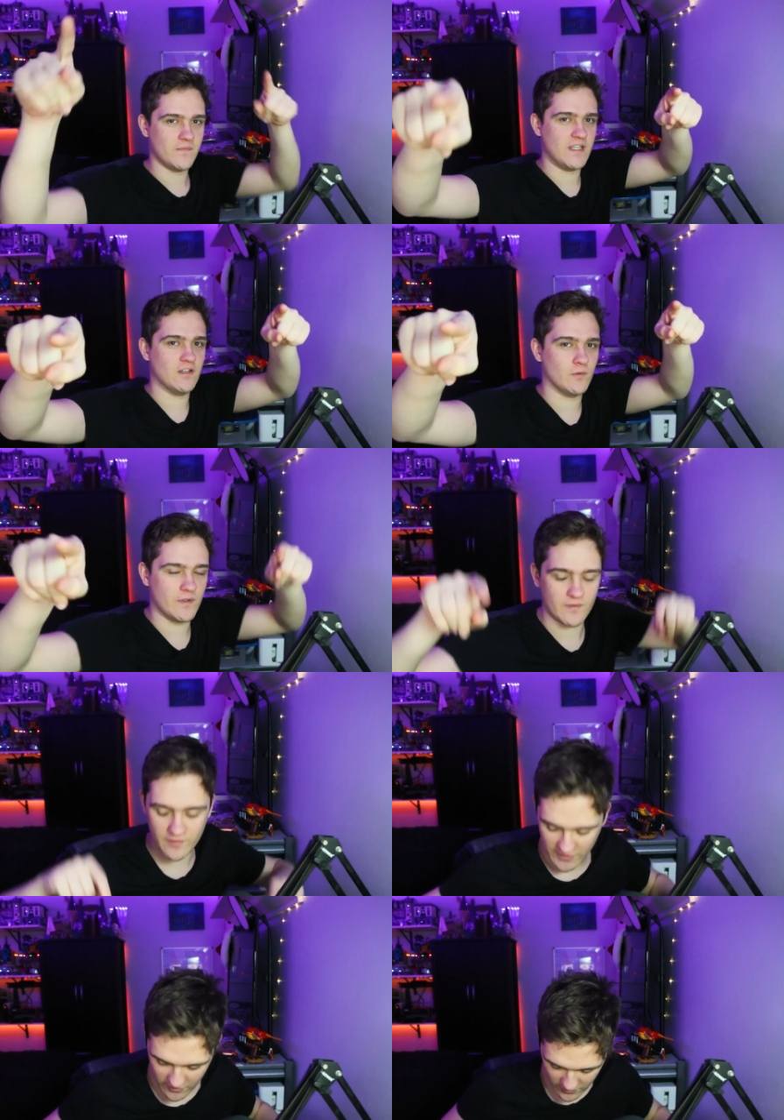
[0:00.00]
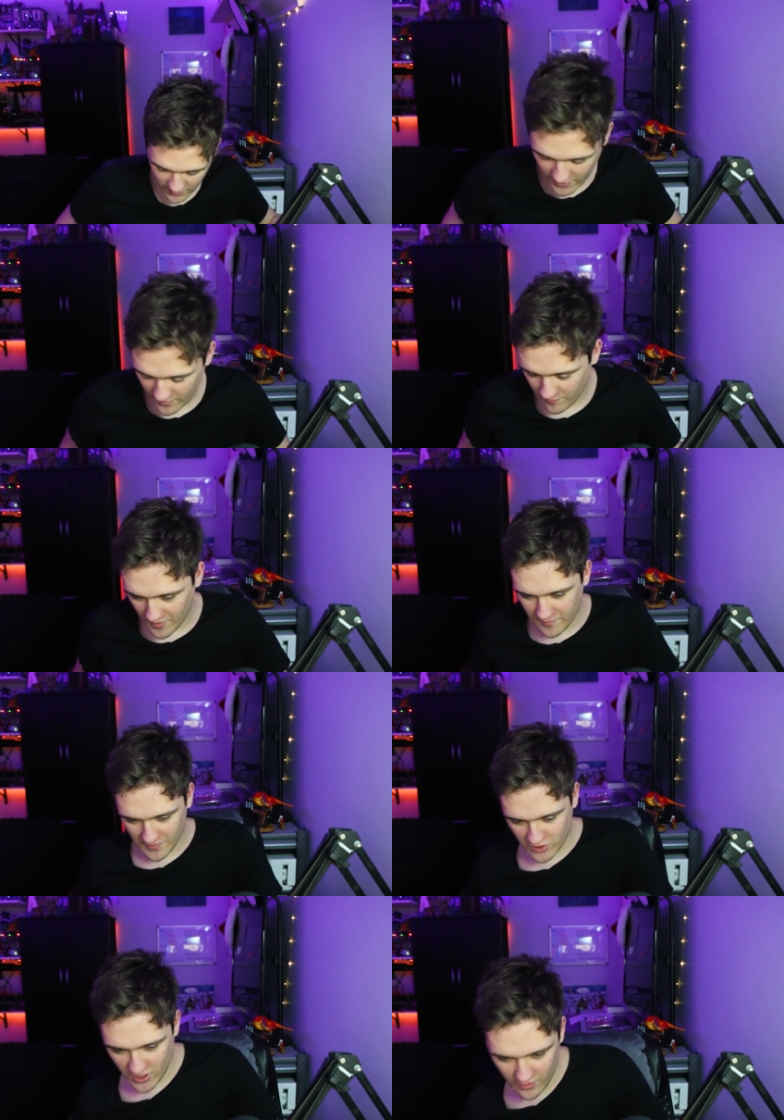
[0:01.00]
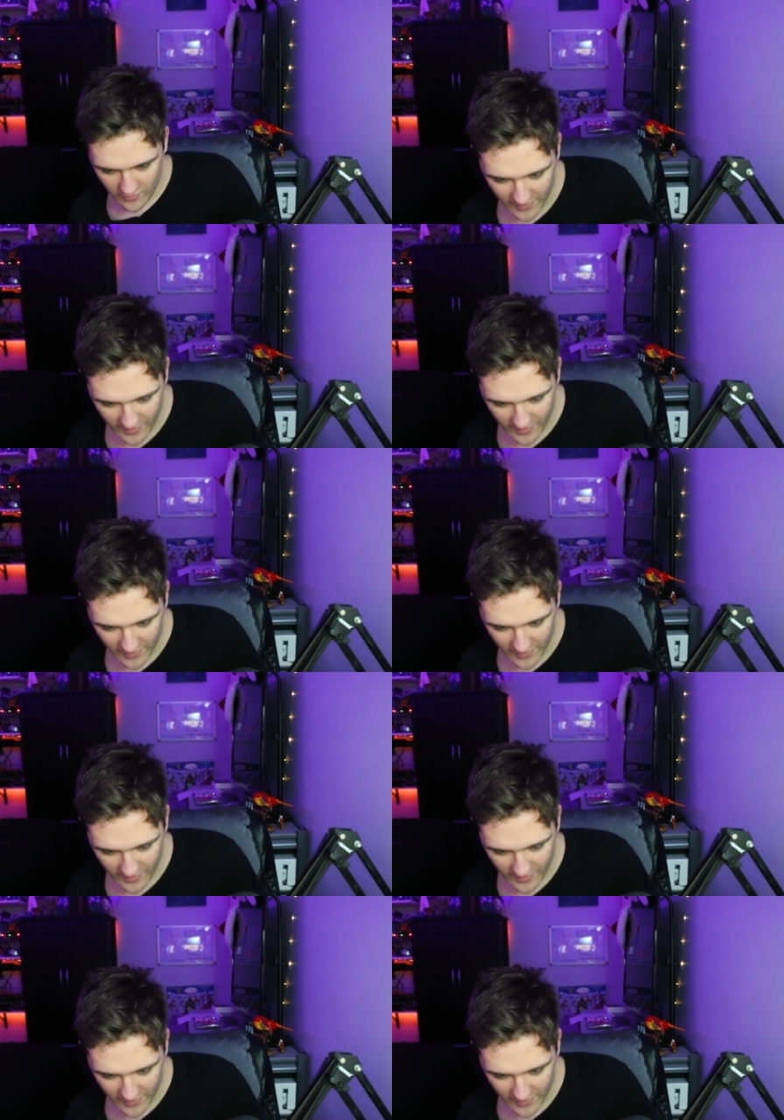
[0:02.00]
Deal with deal. My my chair